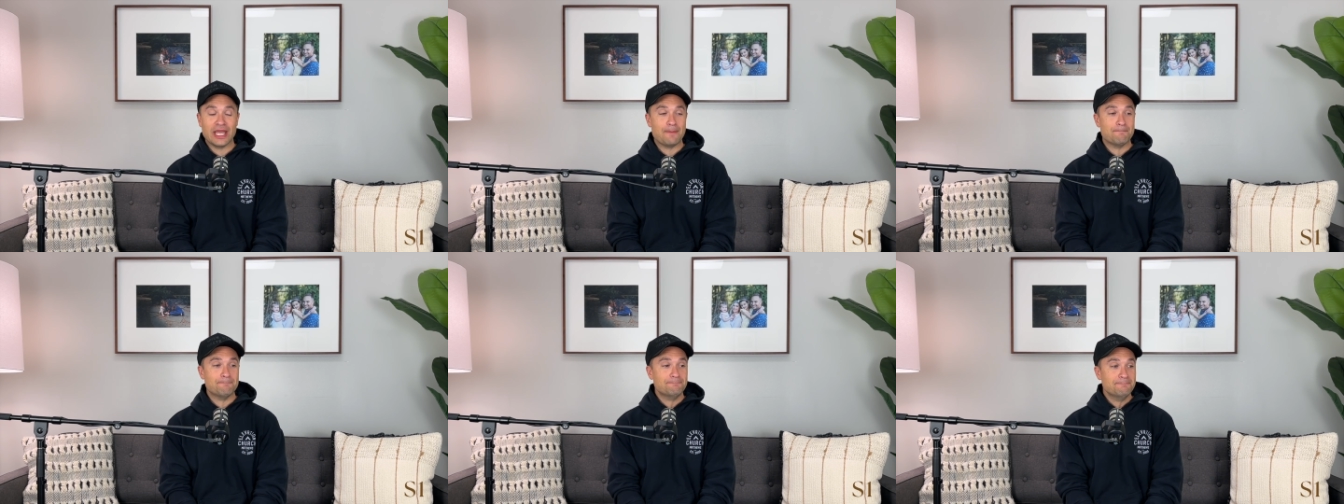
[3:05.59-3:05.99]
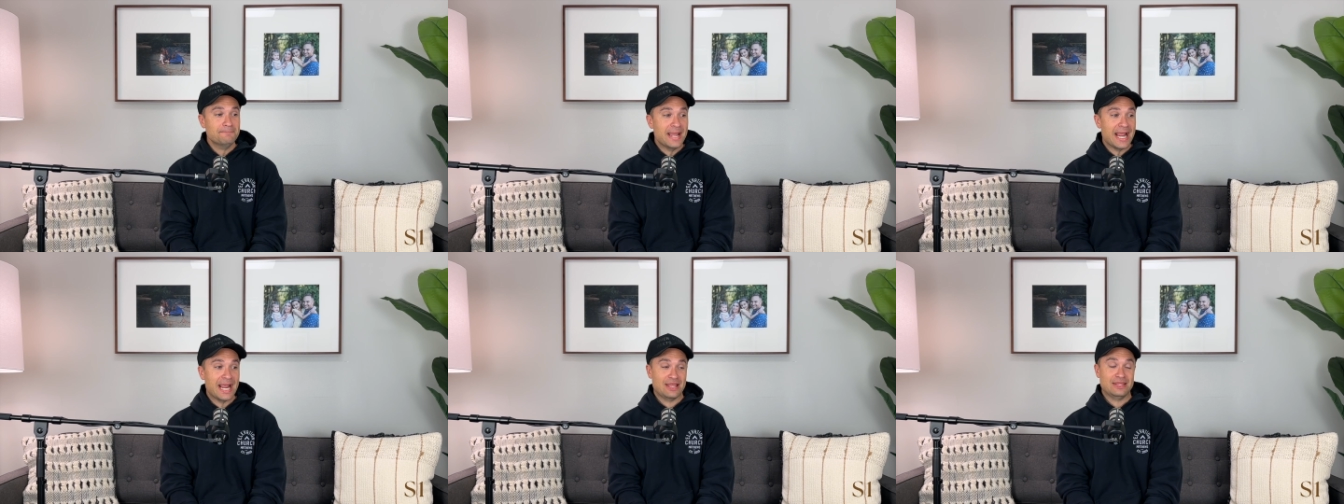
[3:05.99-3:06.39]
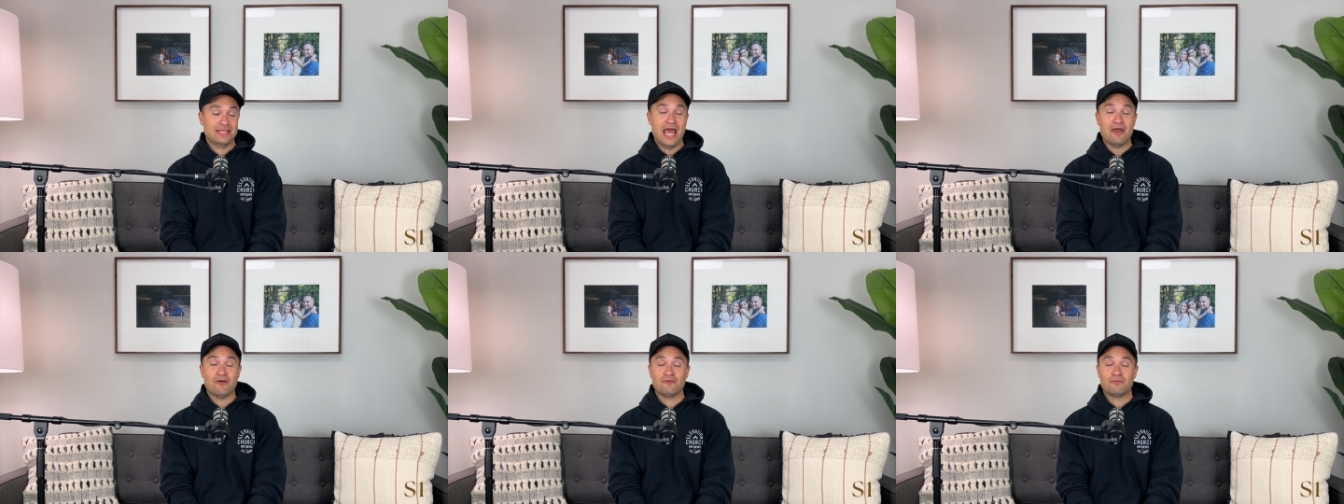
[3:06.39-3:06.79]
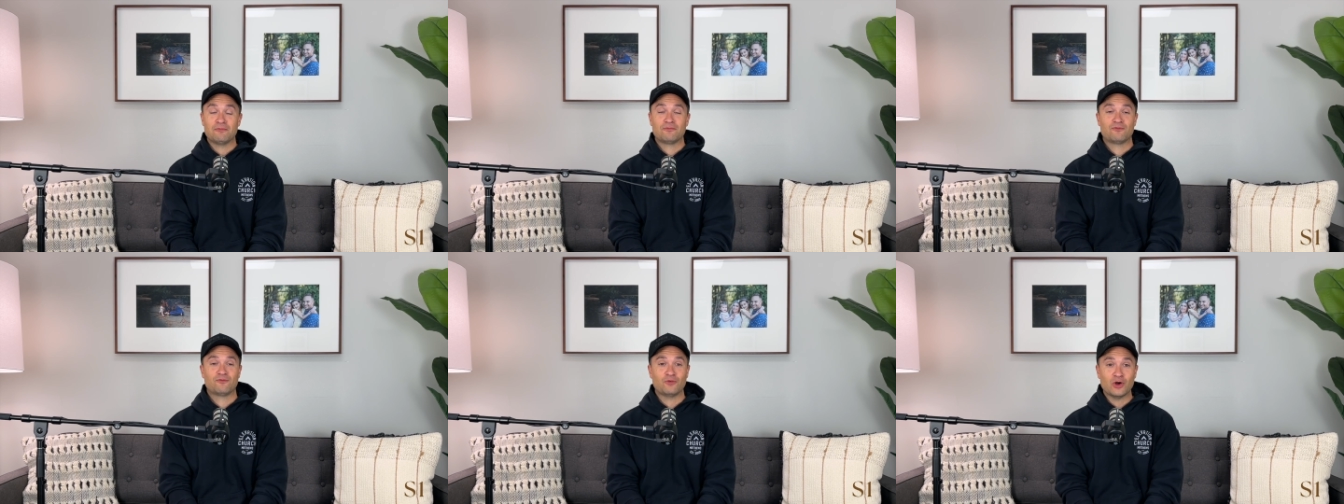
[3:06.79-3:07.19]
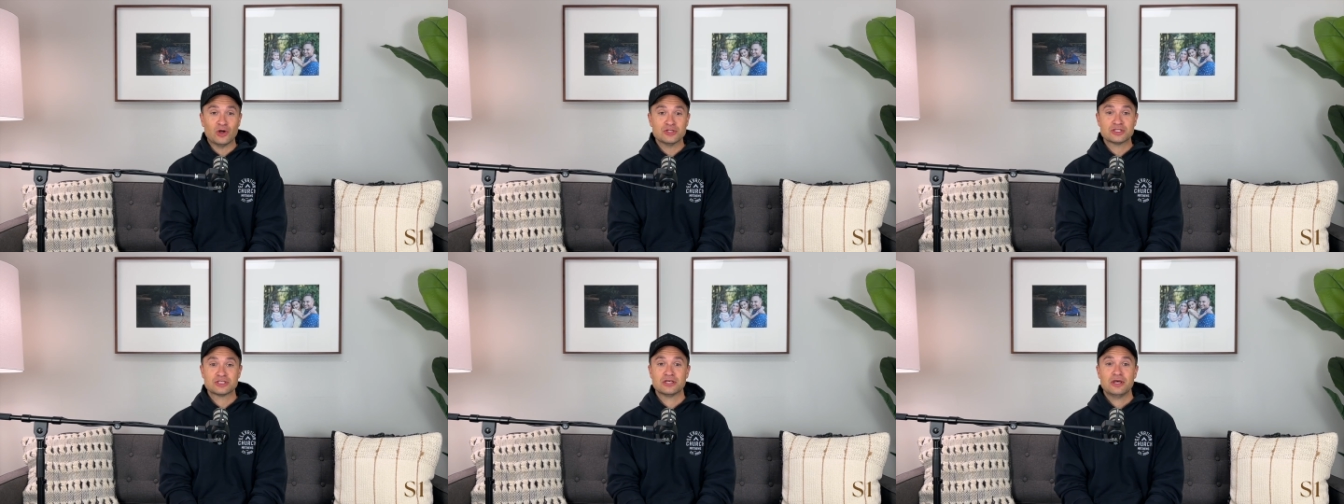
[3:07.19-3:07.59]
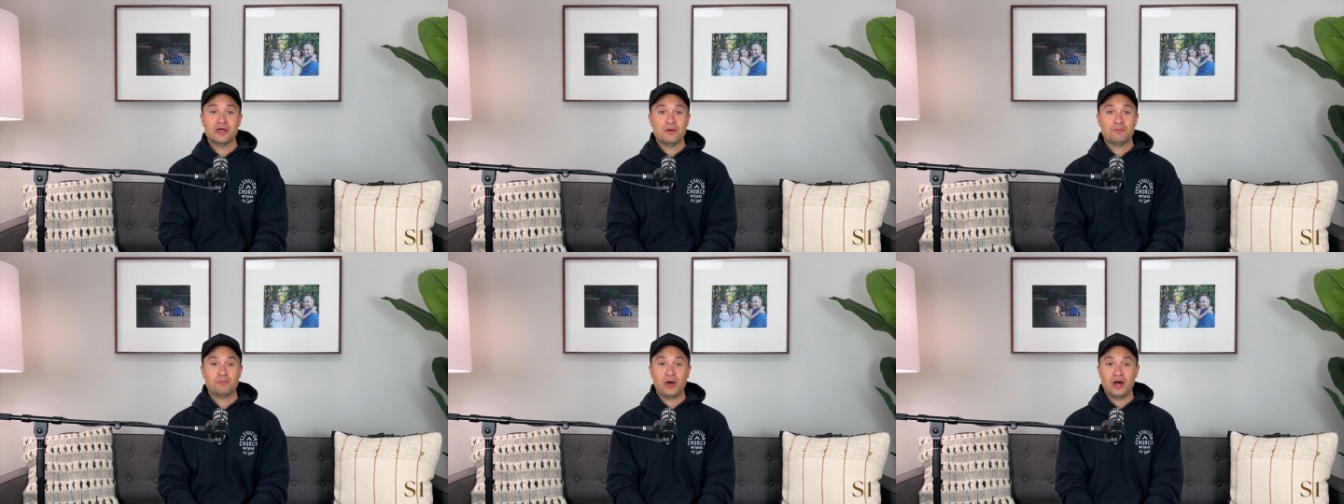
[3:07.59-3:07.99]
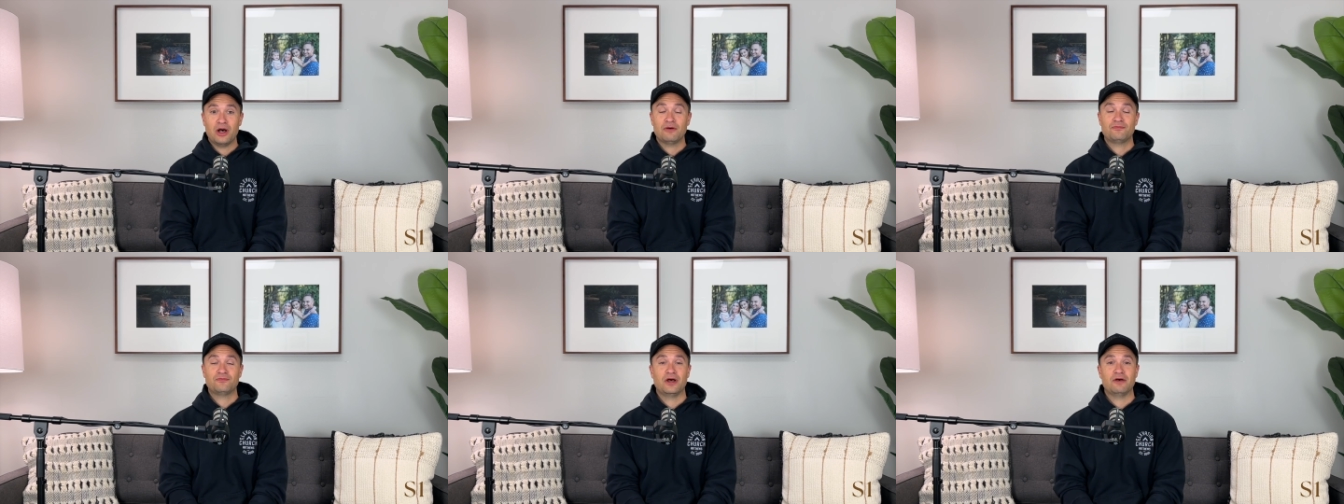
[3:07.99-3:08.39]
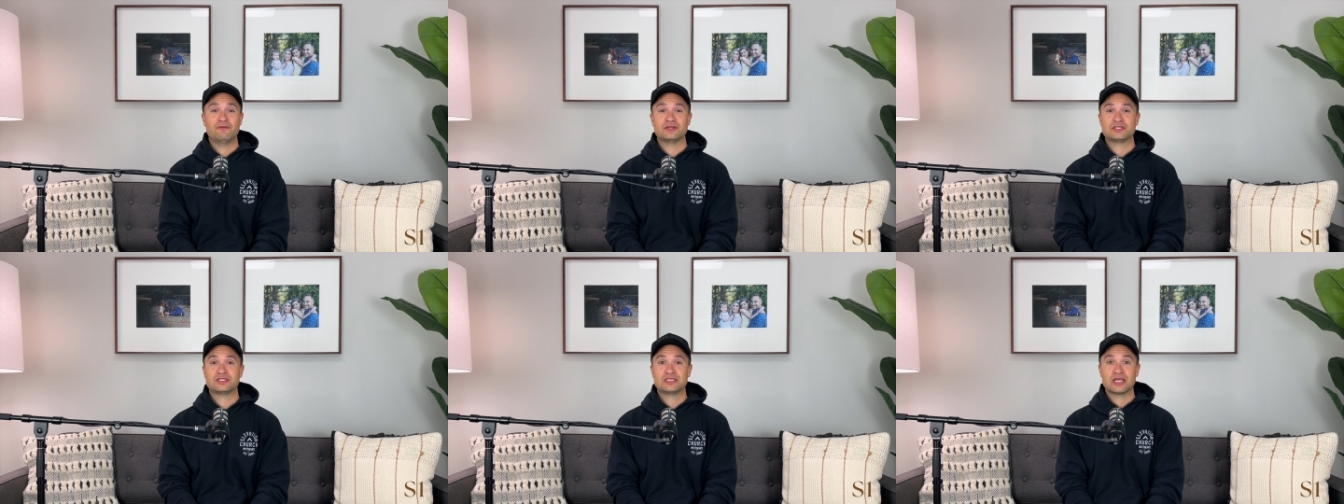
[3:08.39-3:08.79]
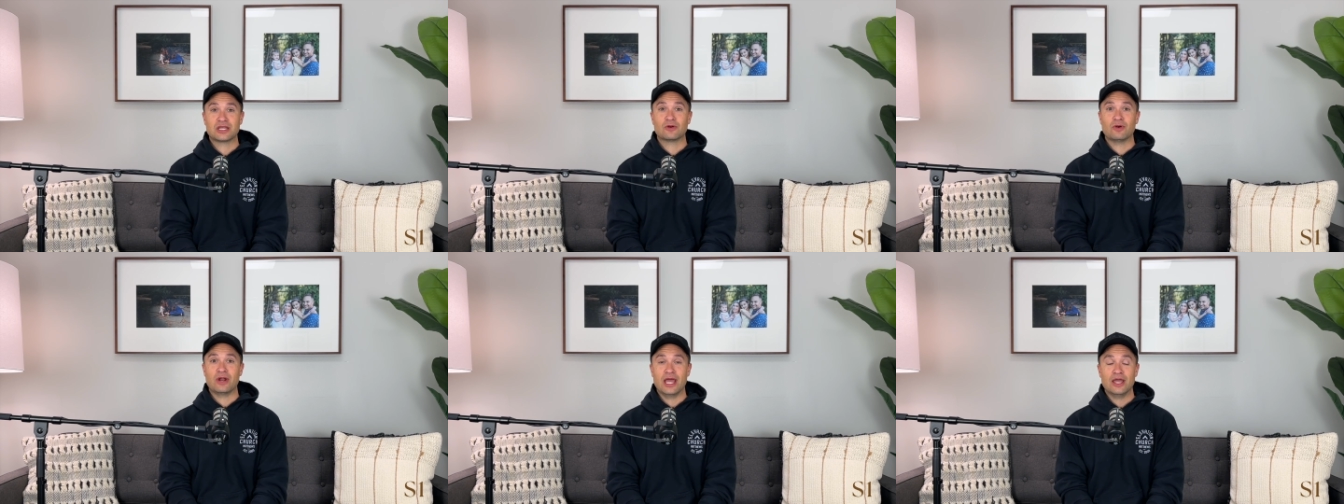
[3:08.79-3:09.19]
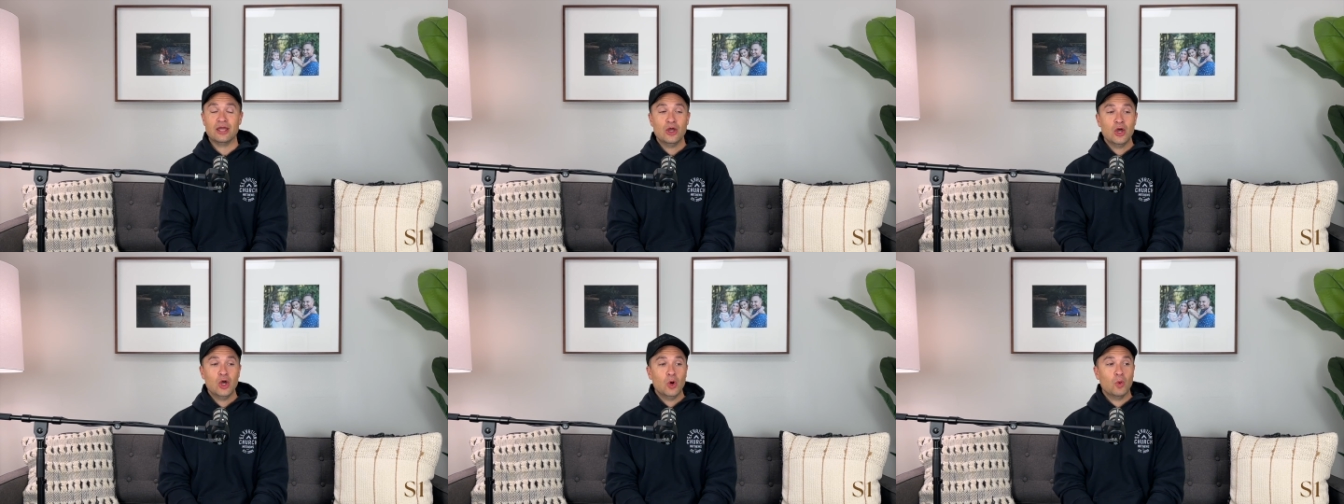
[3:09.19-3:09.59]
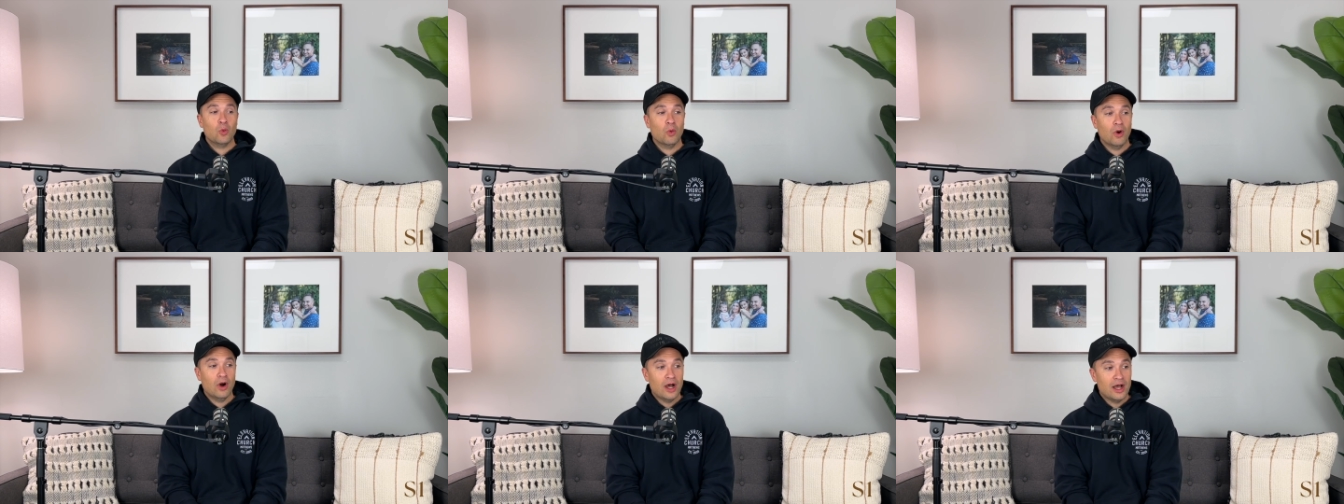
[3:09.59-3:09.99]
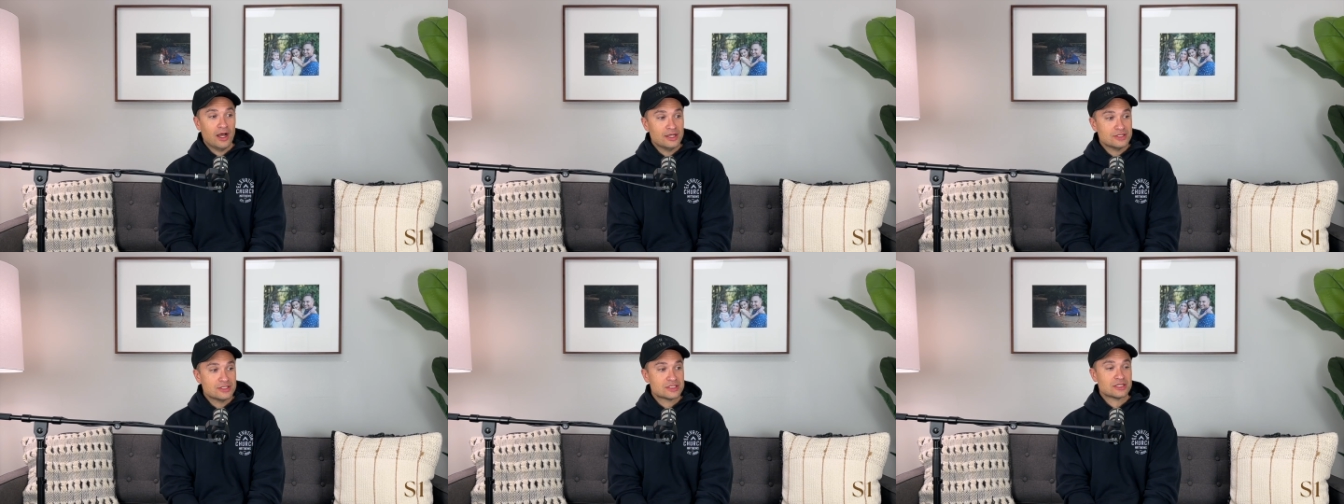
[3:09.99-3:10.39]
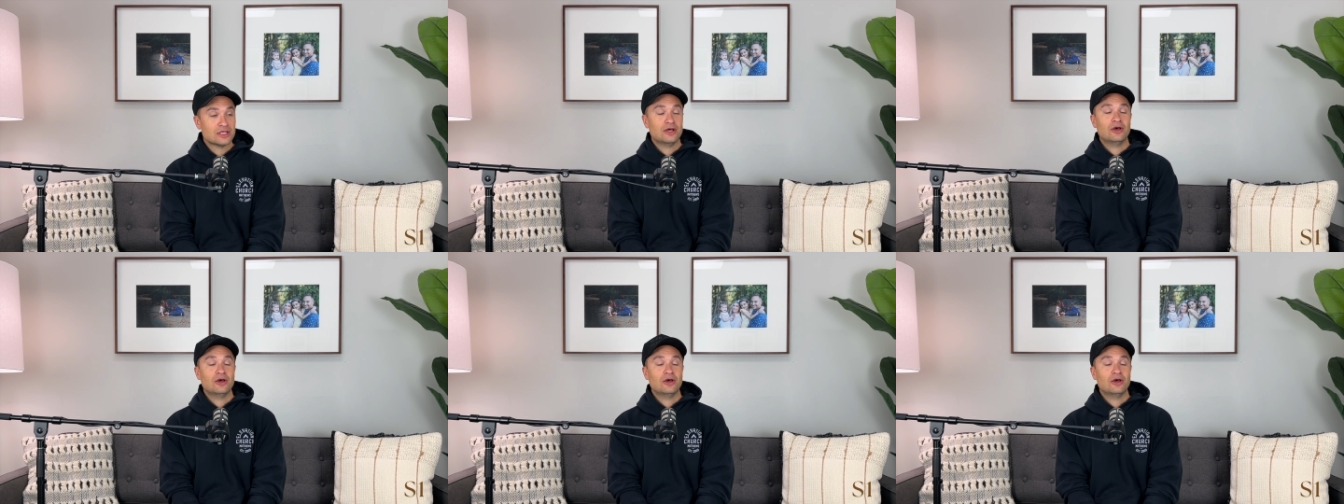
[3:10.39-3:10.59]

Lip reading: And man, that first puff of a cigarette was